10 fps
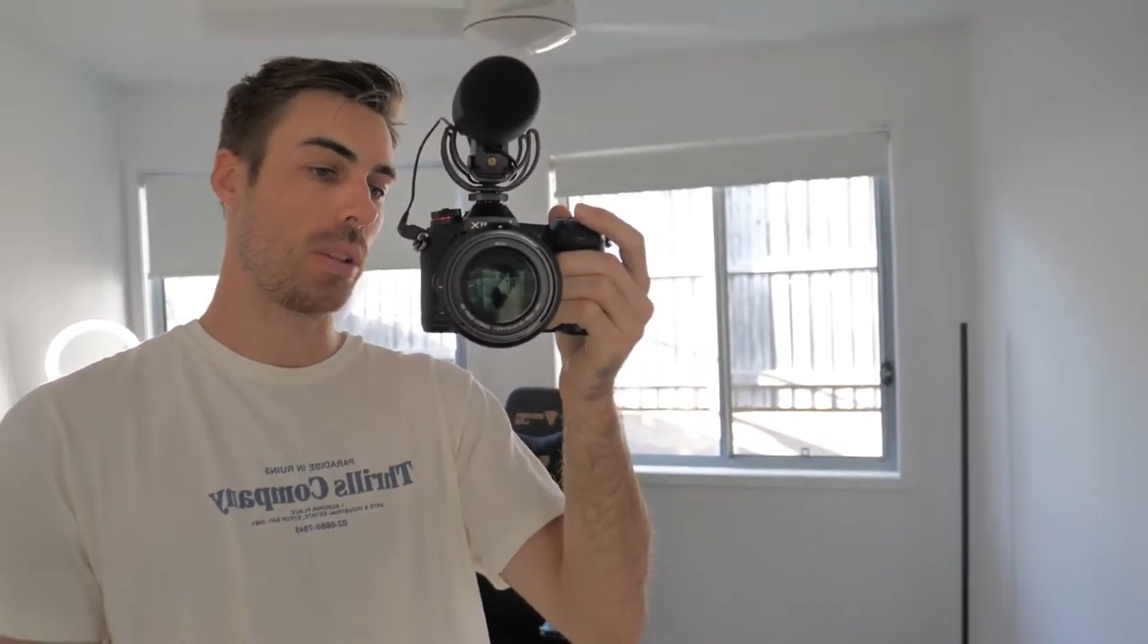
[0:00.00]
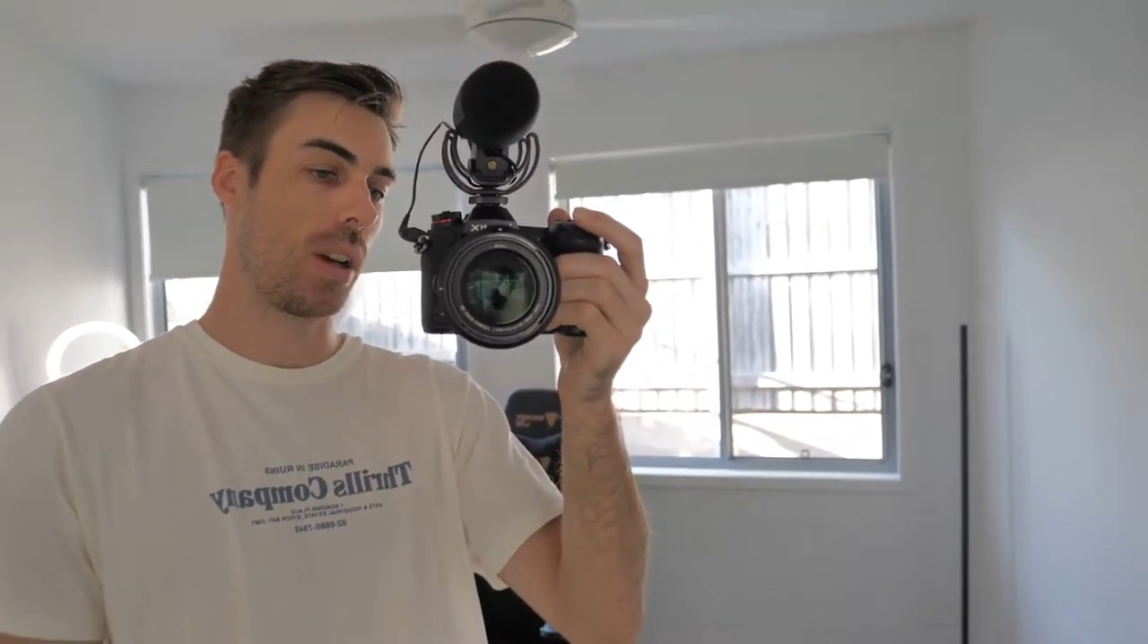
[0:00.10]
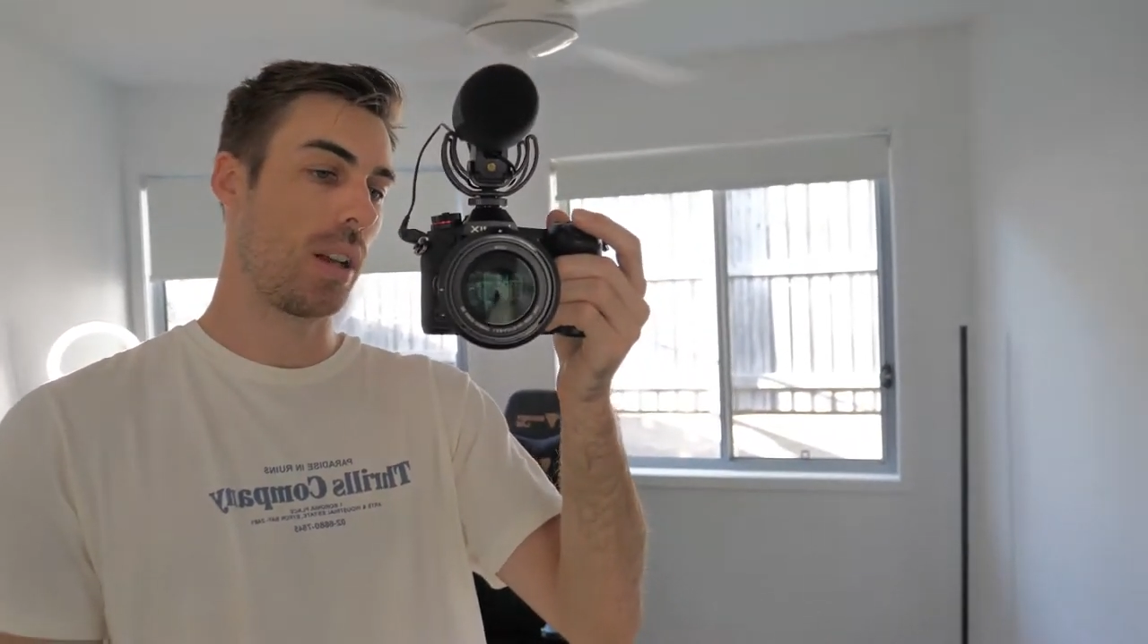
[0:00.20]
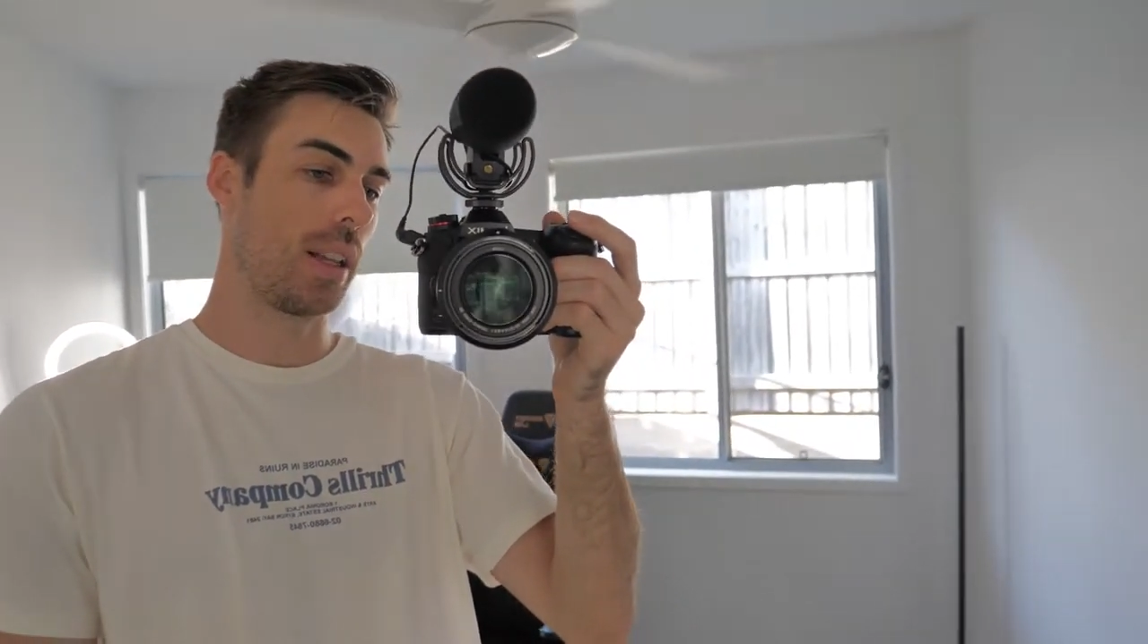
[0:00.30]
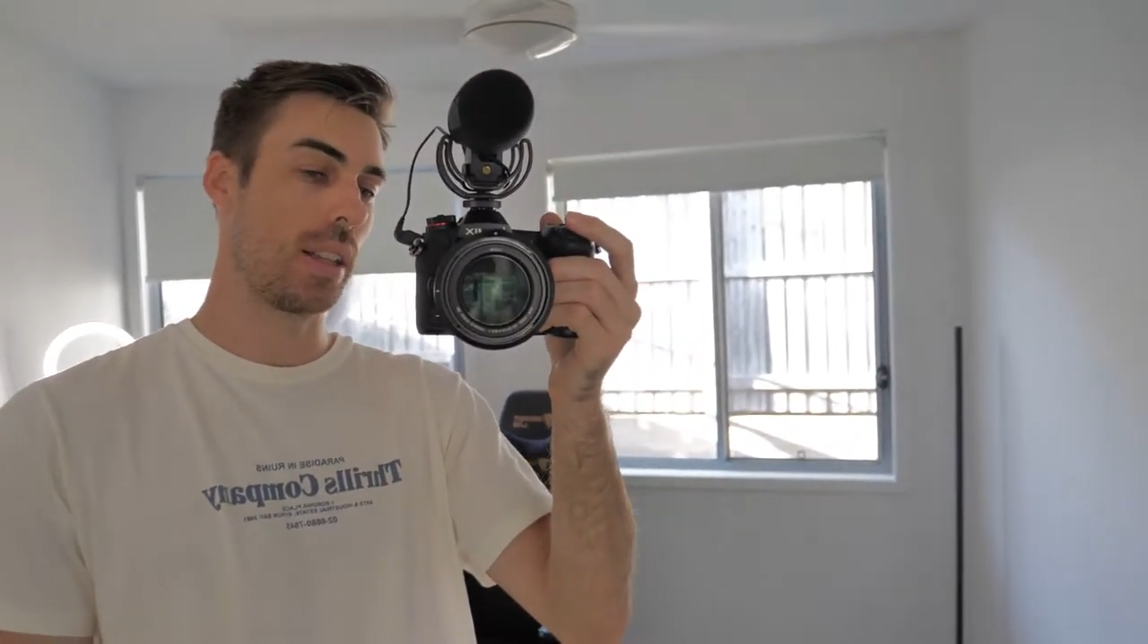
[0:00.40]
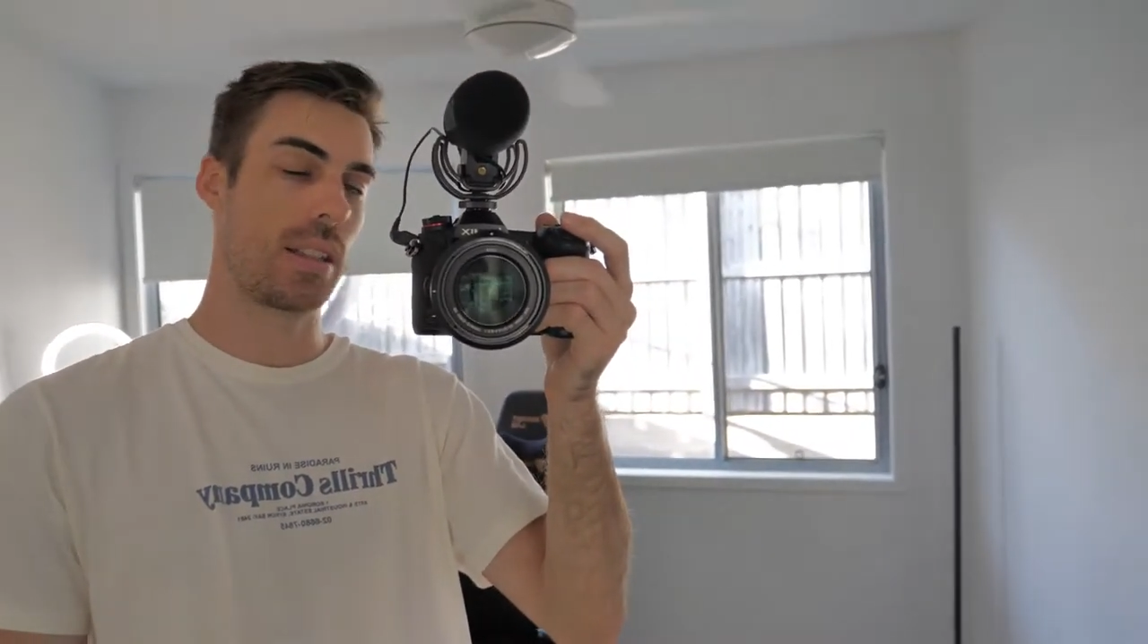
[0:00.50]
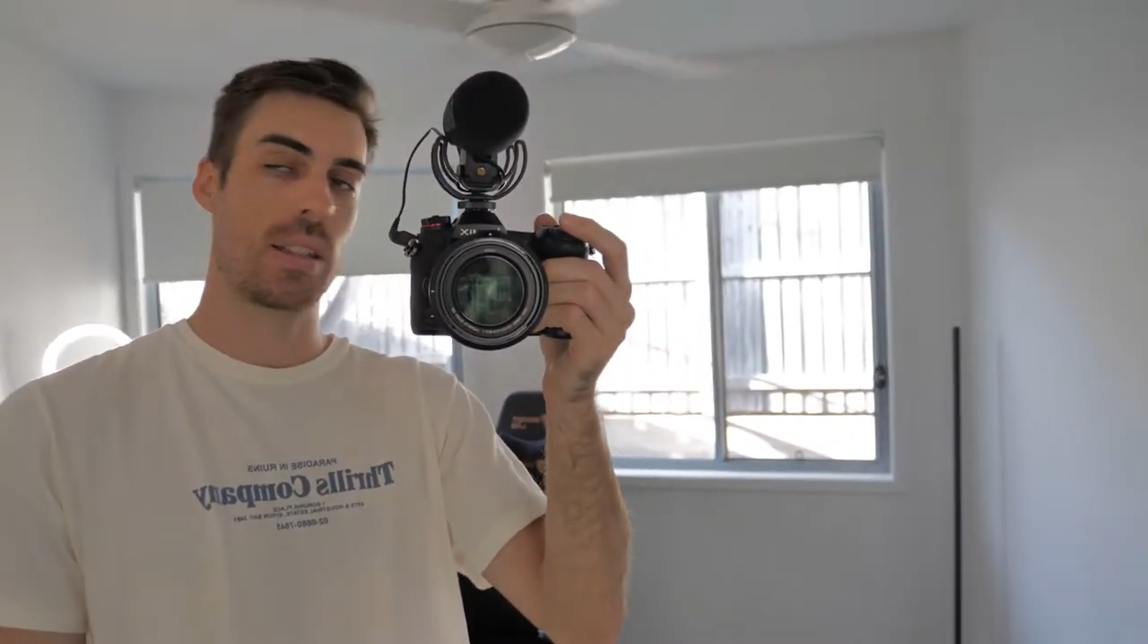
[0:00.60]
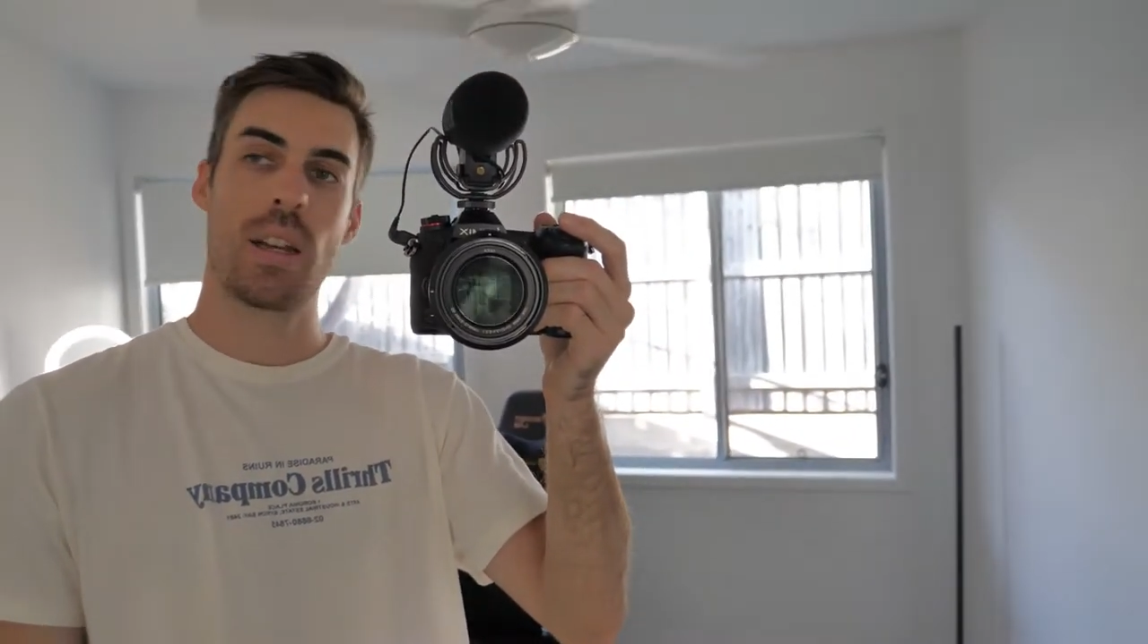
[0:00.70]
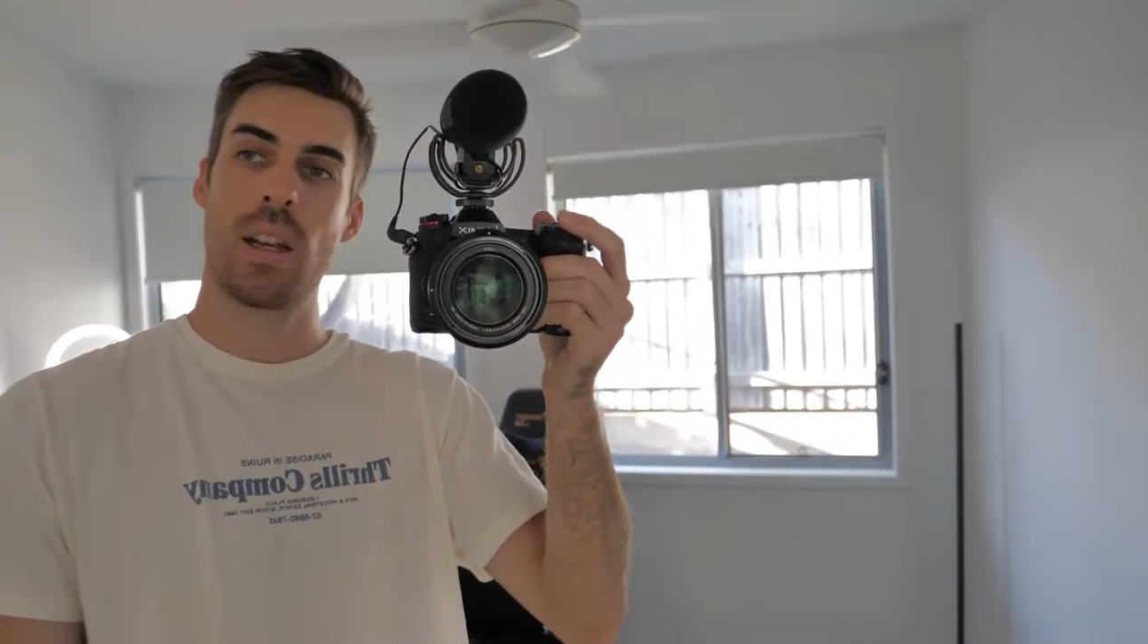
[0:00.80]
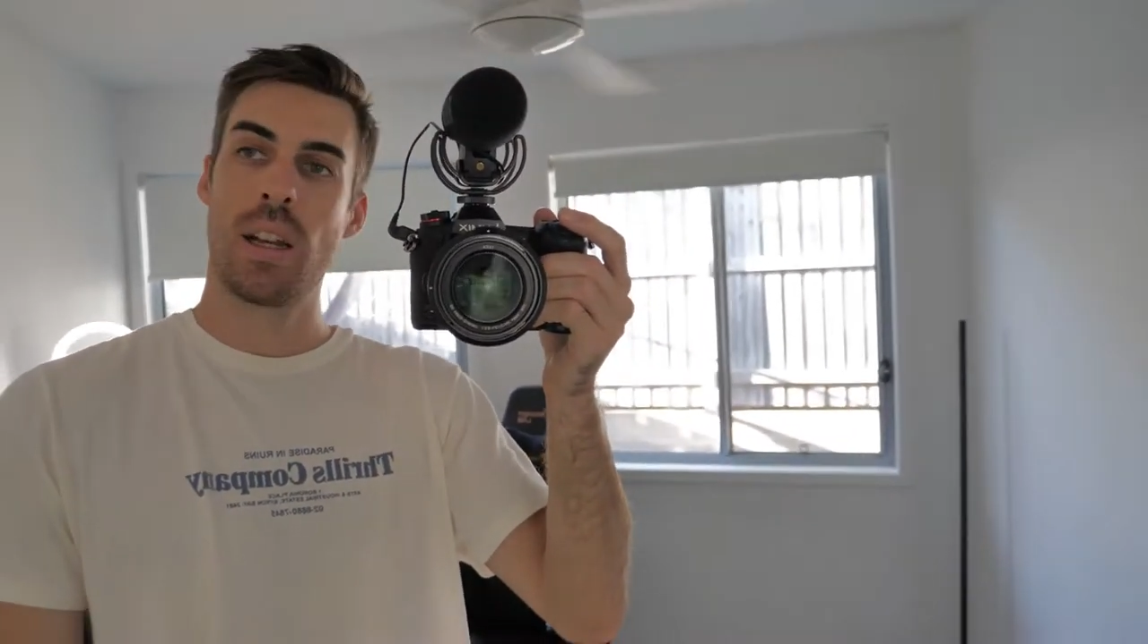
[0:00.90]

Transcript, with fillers: So let's